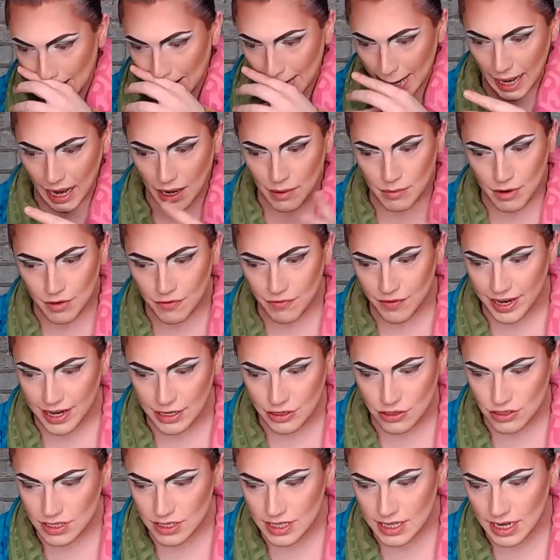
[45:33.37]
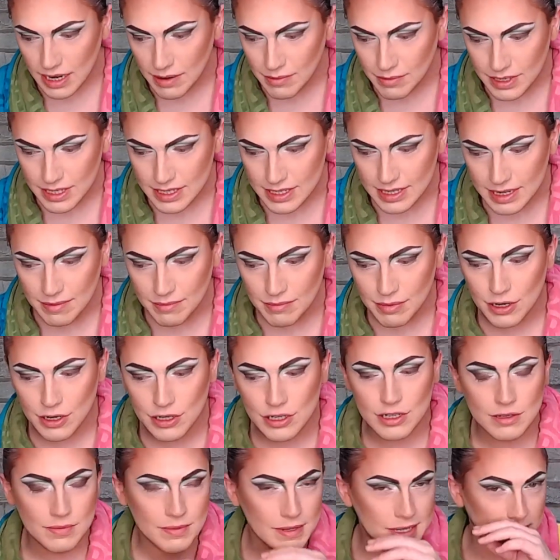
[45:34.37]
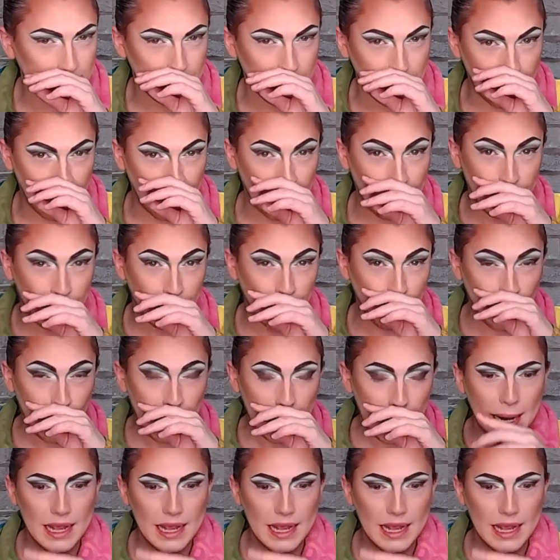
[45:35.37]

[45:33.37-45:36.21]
And we're fine just going under the same brush as we did before.